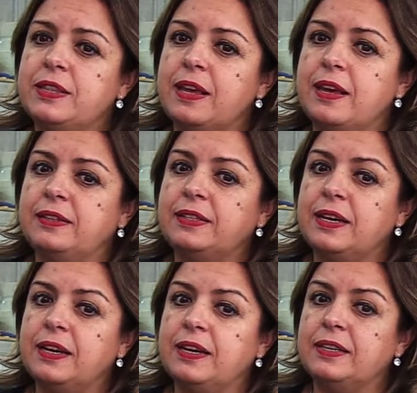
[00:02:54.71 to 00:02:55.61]
that
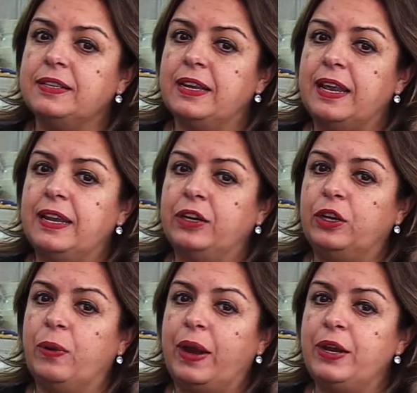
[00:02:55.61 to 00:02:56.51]

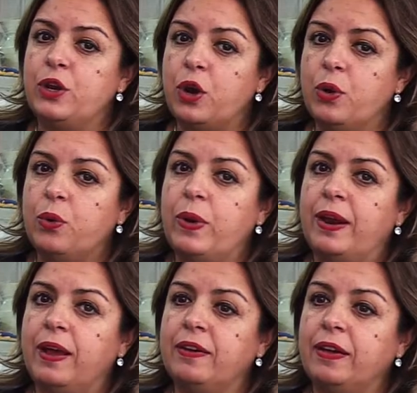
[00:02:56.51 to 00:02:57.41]
I know and
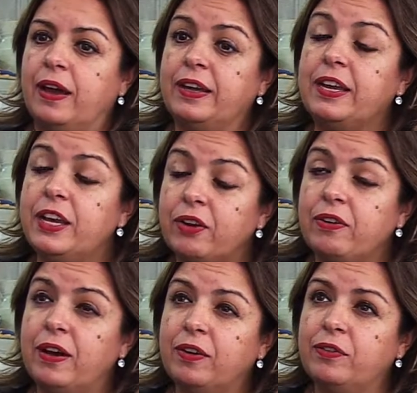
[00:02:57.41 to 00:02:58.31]
I hear
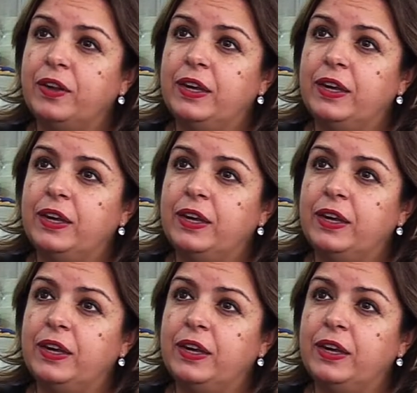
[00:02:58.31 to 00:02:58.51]
of